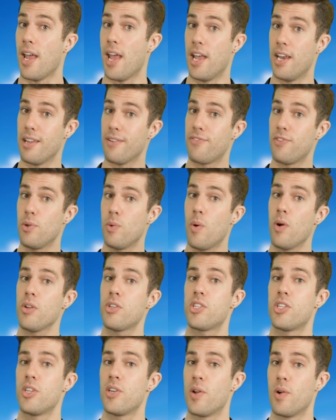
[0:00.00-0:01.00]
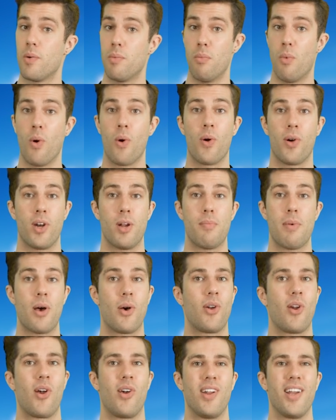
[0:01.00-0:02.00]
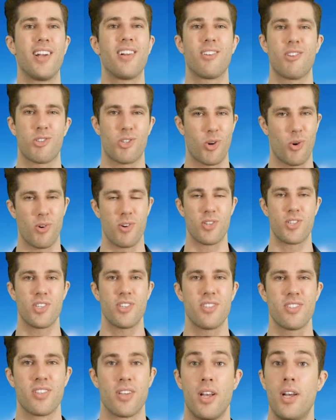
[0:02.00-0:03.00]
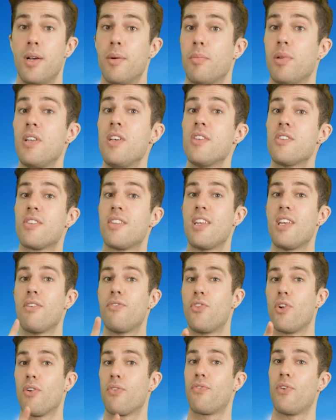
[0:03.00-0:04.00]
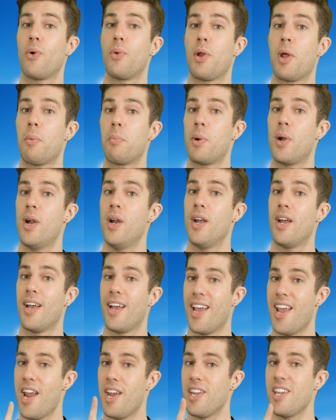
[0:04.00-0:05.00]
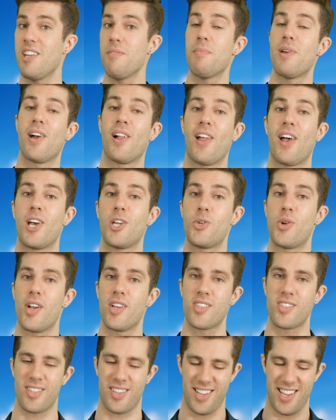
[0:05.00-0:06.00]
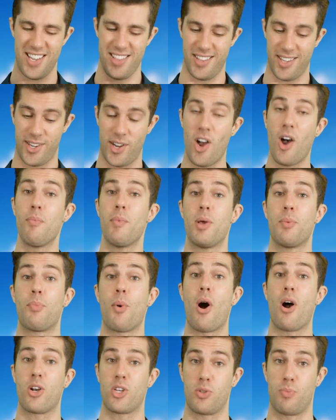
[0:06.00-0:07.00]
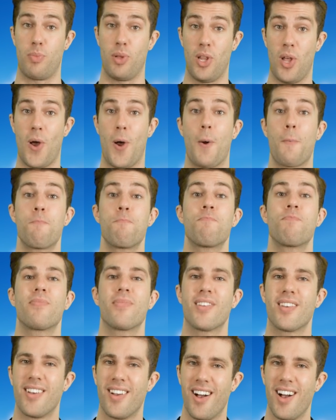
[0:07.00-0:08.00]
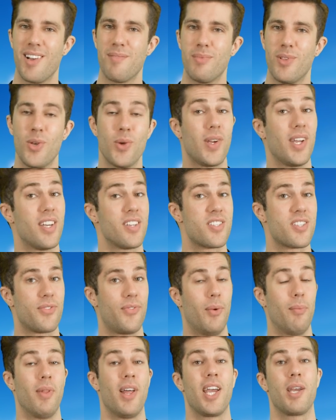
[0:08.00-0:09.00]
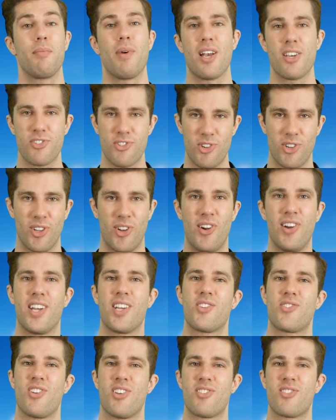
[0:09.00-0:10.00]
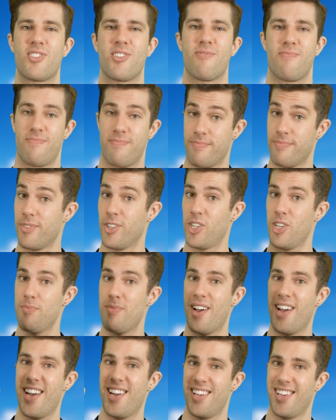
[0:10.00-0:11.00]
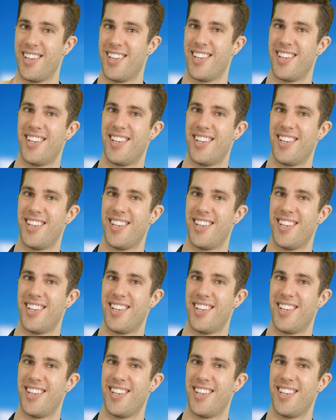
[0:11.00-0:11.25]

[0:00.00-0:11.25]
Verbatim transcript: And if you want to know more about our English courses, please leave your phone number and email address in the comment box below. I'm Lucas from Langmaster Learning System. Goodbye.